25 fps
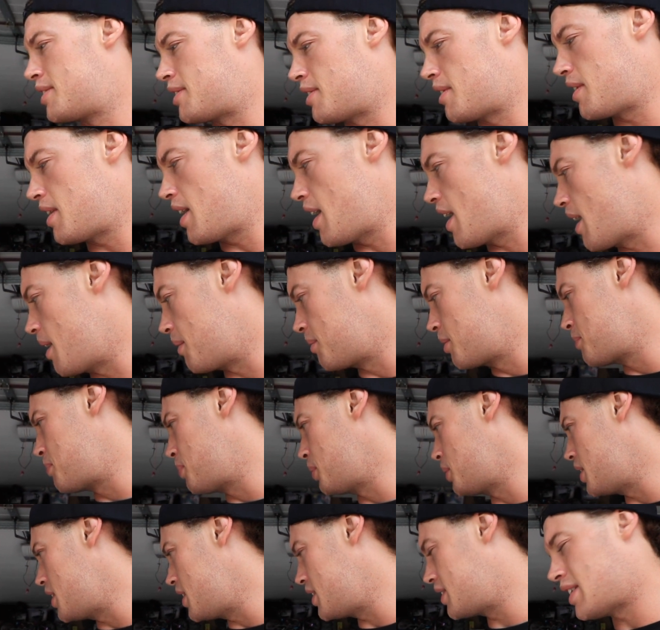So yeah, I'm going to
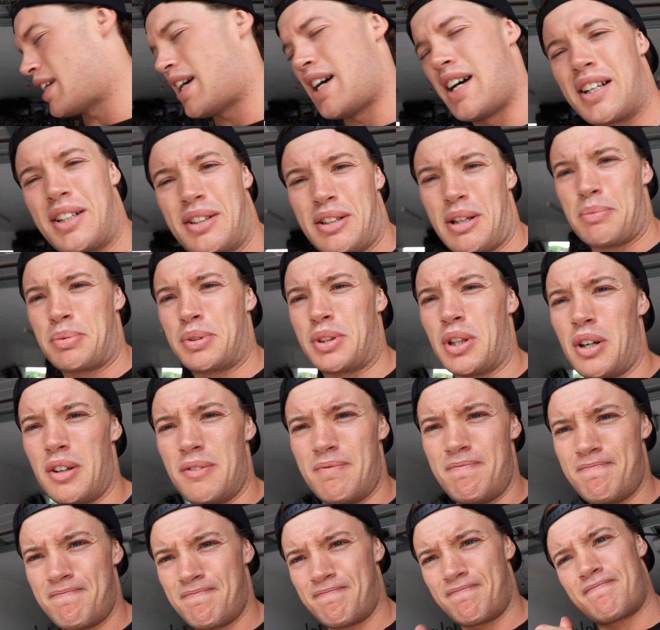put these grips
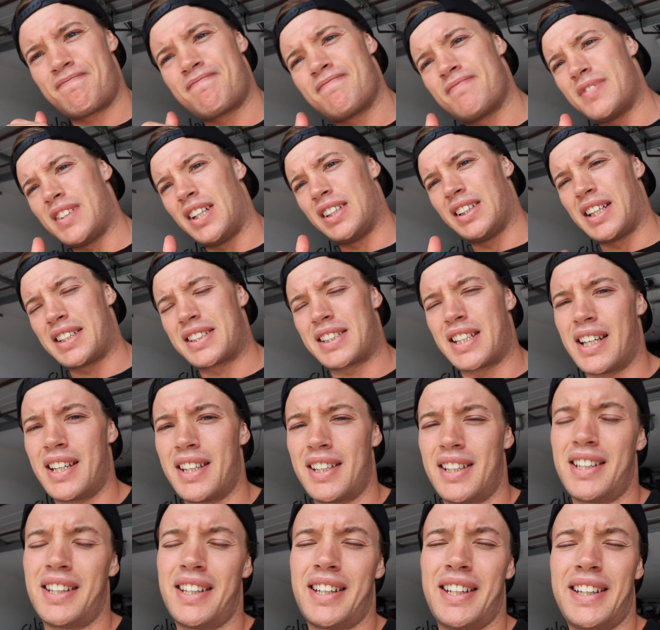on. Let's get
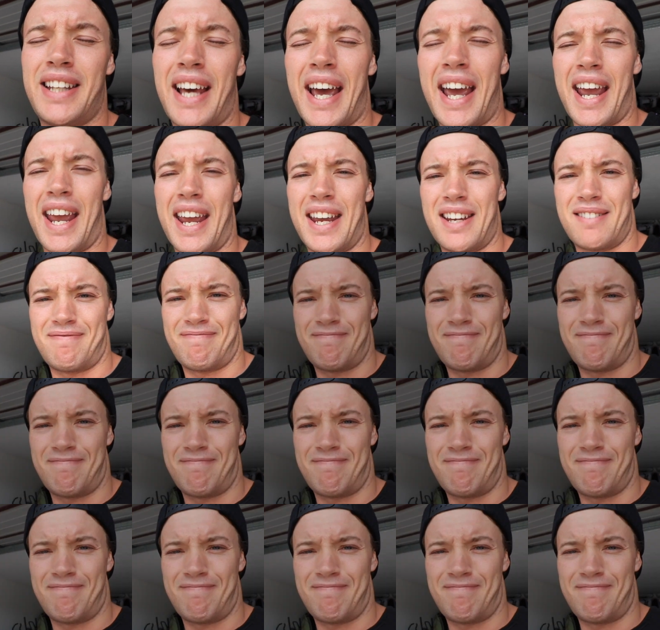into the day.